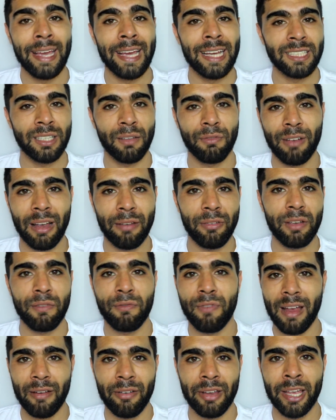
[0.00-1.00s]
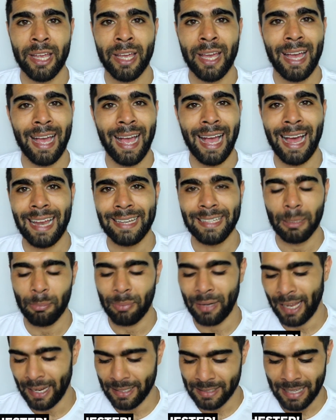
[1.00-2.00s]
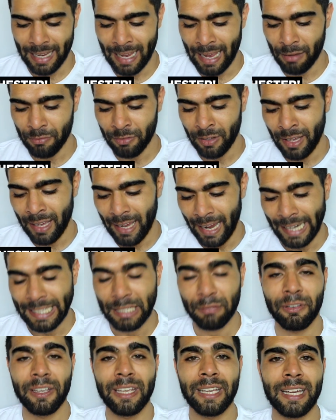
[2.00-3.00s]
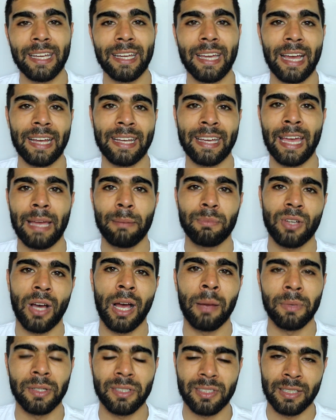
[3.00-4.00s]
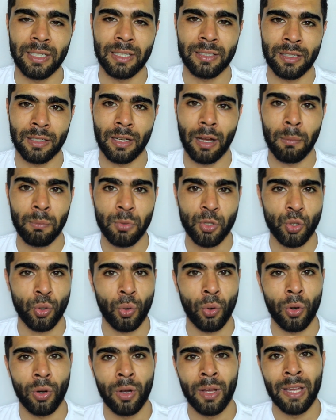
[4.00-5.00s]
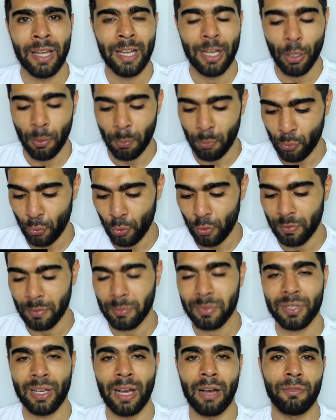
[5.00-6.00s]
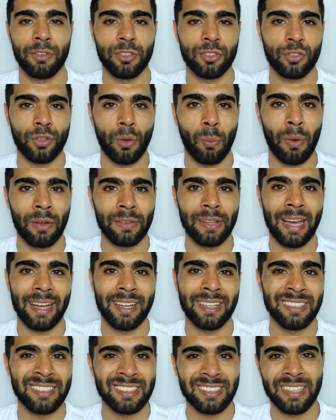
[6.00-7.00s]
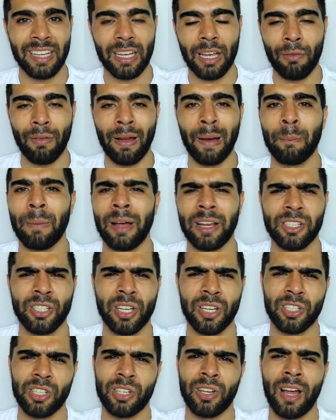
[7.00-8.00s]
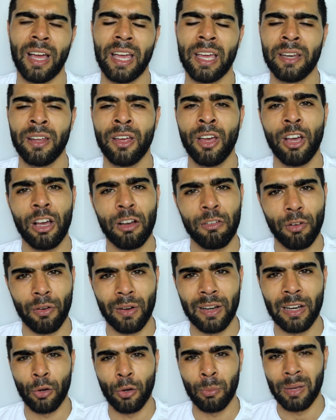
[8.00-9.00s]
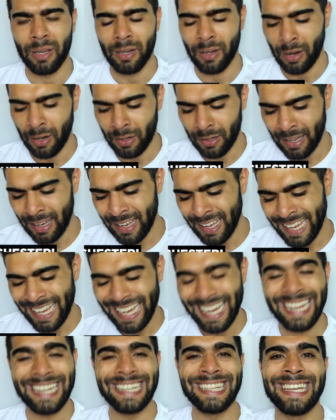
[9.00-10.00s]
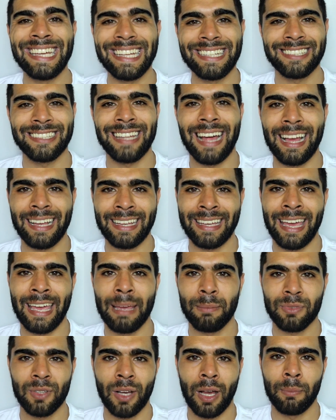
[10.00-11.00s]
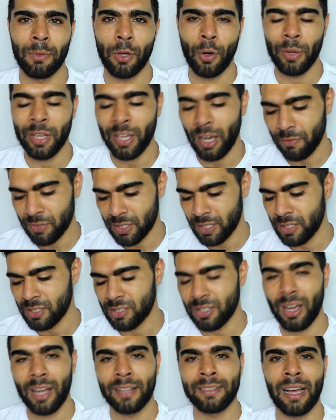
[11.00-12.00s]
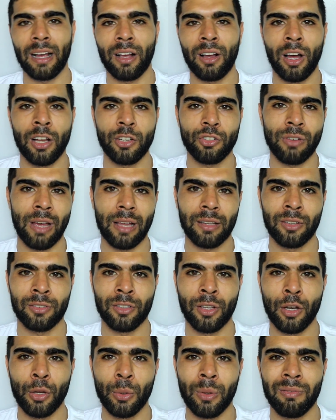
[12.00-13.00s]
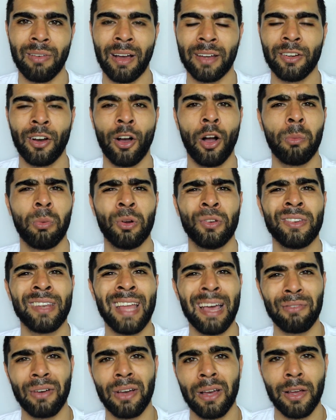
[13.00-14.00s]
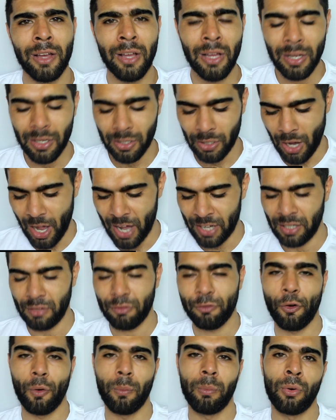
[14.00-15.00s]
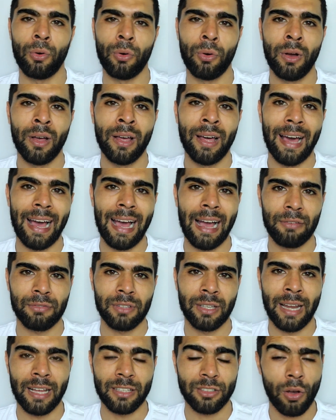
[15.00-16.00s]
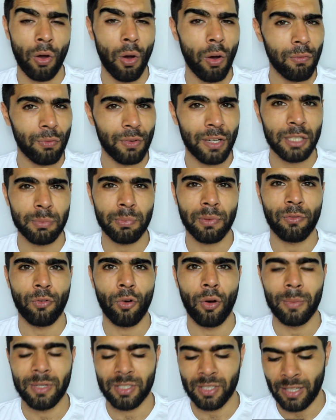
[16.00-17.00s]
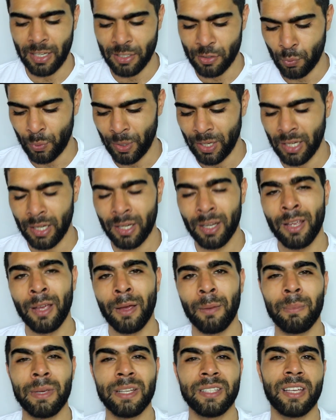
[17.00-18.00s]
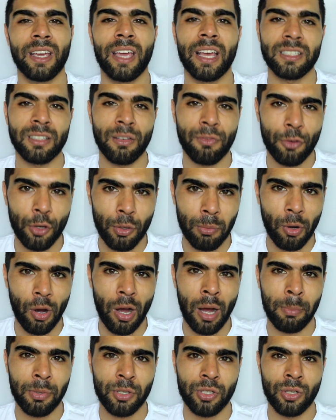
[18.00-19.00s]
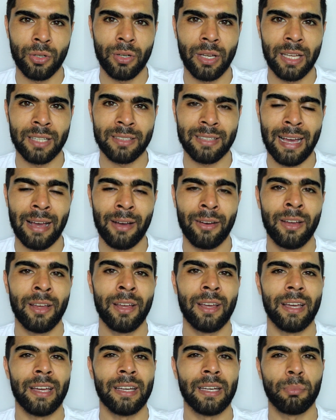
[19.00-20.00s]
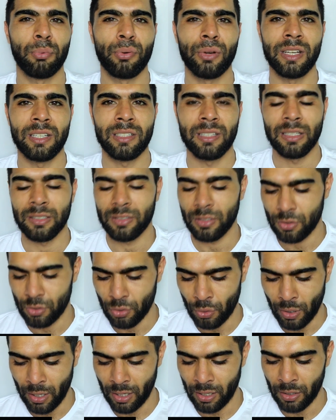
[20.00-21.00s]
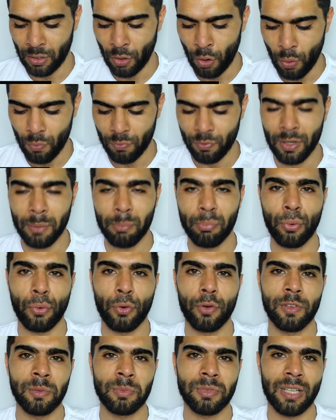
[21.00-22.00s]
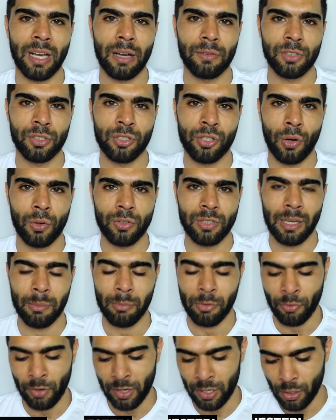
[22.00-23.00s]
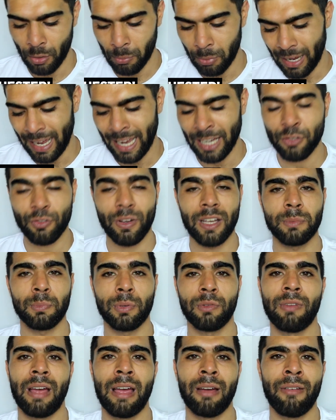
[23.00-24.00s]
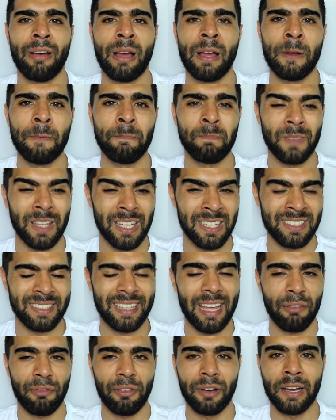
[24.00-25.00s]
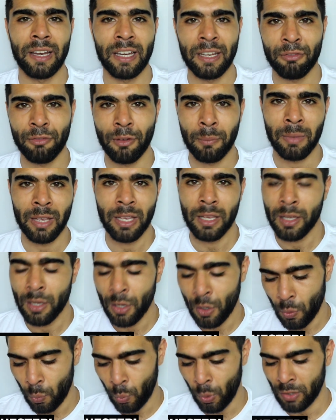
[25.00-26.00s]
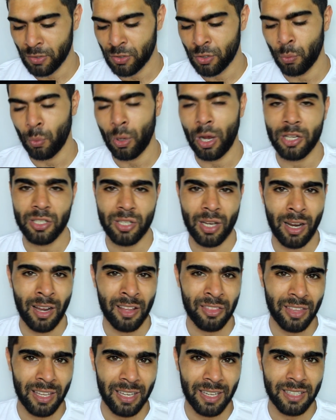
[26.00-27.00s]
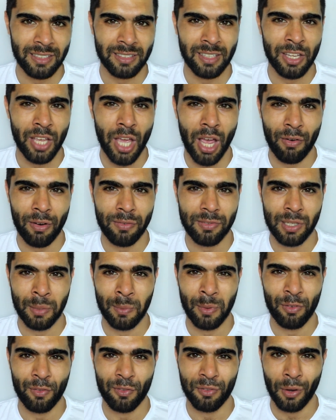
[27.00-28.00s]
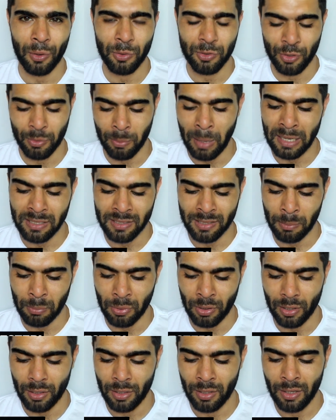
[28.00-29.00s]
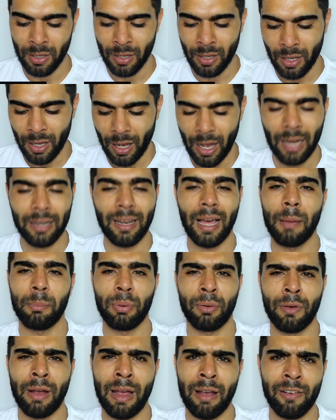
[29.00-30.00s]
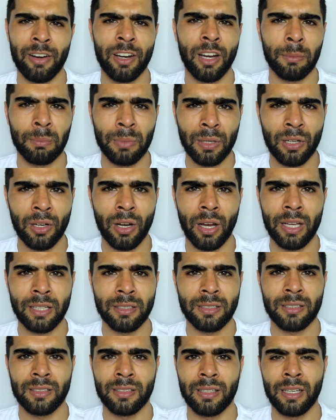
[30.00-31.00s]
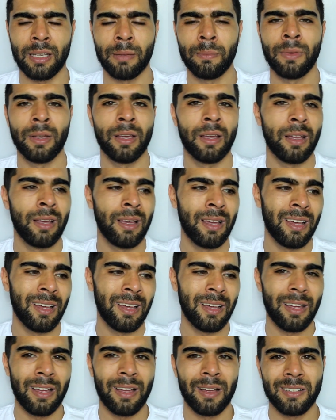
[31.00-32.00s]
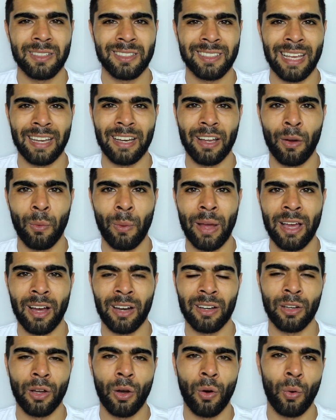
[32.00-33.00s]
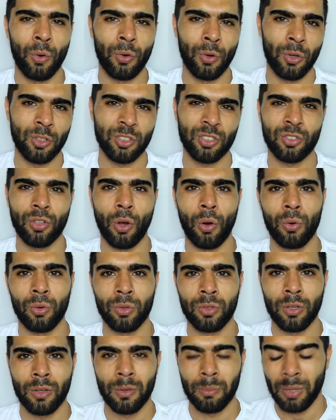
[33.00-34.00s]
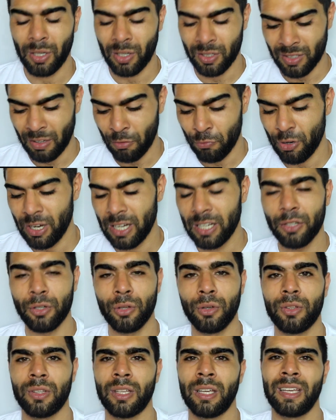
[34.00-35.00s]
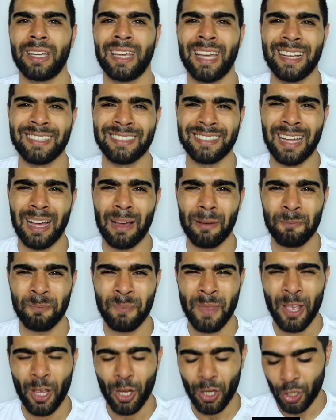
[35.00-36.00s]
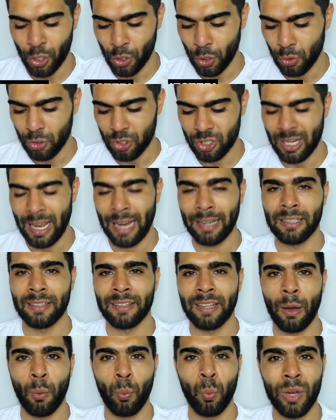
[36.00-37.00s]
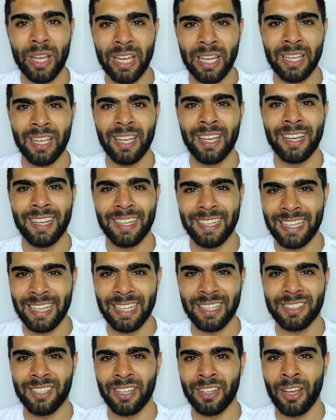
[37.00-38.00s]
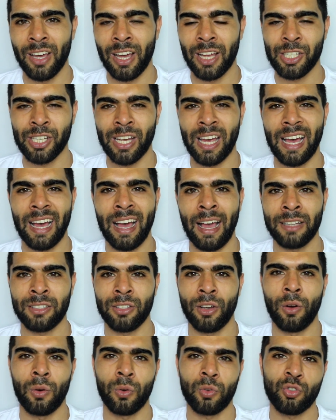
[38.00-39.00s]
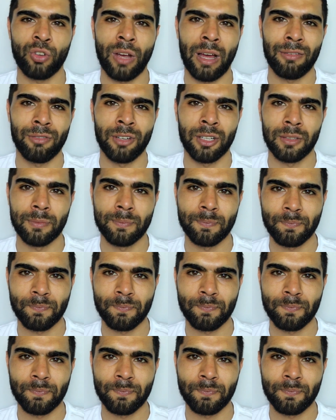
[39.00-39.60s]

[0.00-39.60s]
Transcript: He's a very, very handy player to have. And if he can get game time this season, I'm sure he'll prove himself as someone that can stick around Manchester United for bit longer. He needs that game time though. He obviously signed that contract under Louis van Gaal, but never got any football after that. So hopefully his performance against Wigan means he gets a few more opportunities out in the pre-season tour and can hopefully prove himself to Jose Mourinho. But Andreas Pereira is definitely, for me, one to watch. I think it's the year of Timothy Fosu-Mensah, but I like Pereira and I'd be gutted to see him sent away on loan or sold, because I really do think he has that huge talent that we need to nurture at Old Trafford.